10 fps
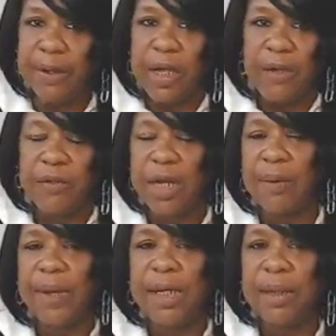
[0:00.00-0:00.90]
If you're not
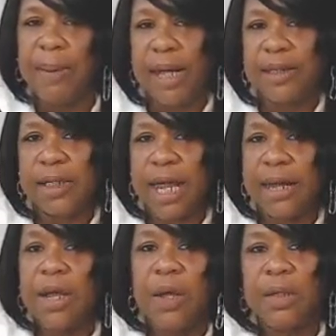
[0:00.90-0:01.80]
ready to buy today,
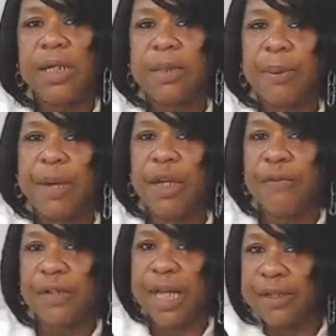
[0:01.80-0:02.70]
then let's prepare you
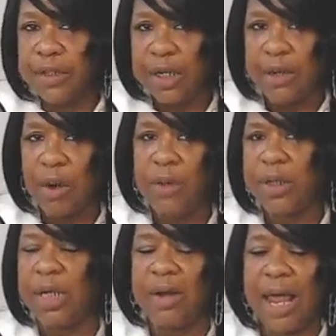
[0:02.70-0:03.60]
for next year or the
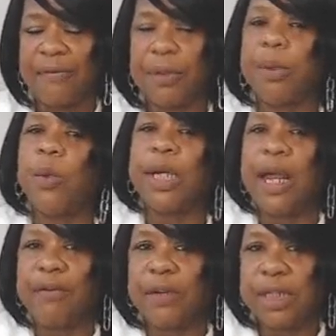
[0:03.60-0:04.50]
year after. But
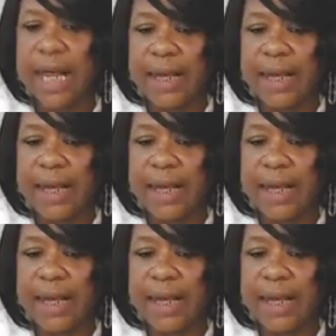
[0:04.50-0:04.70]
whatever it takes,